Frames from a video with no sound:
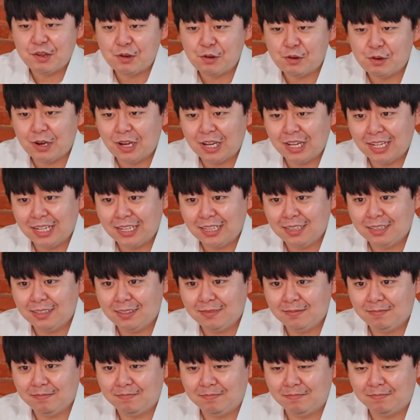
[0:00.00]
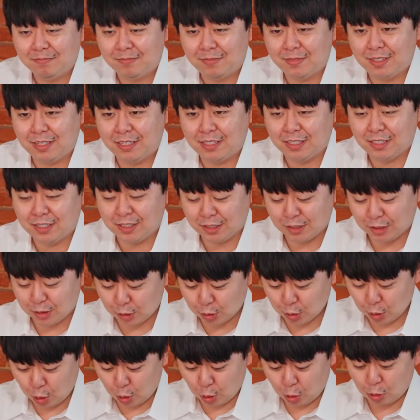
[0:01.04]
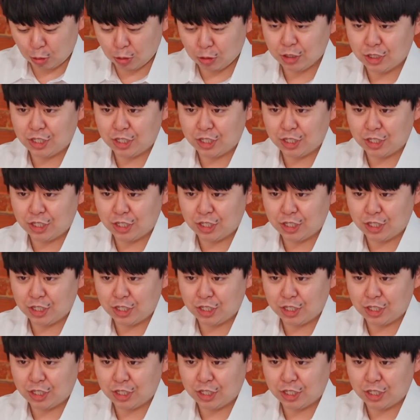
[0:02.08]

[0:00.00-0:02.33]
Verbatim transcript: performance improvement to Cardano